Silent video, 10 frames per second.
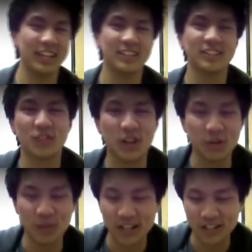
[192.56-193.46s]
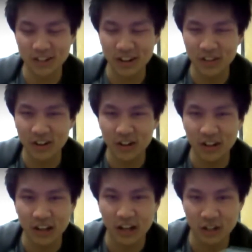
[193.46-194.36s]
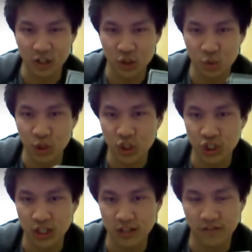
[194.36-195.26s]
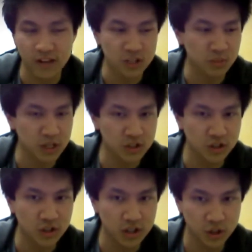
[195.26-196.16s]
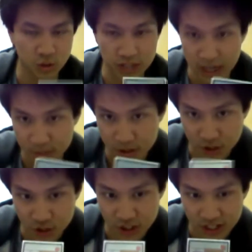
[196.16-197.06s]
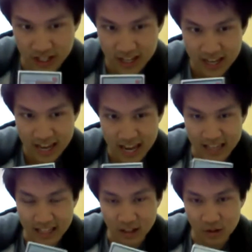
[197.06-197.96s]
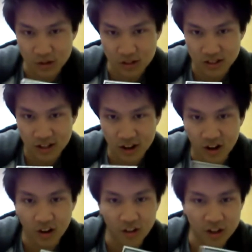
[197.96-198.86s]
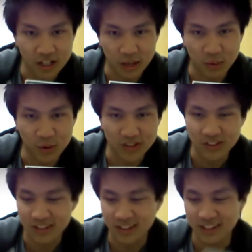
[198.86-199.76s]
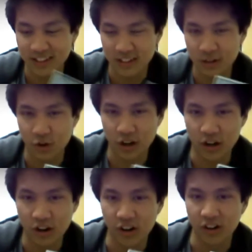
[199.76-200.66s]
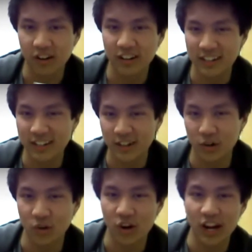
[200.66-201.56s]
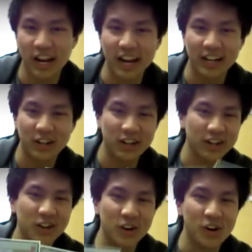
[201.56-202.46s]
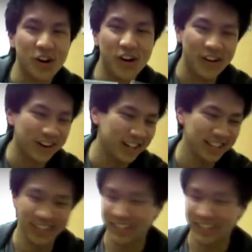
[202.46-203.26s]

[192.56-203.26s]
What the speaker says: Yes. With all the plants in the graveyard, you can actually switch a defense monster to attack position and they lose all their attack points. Great card. Great card.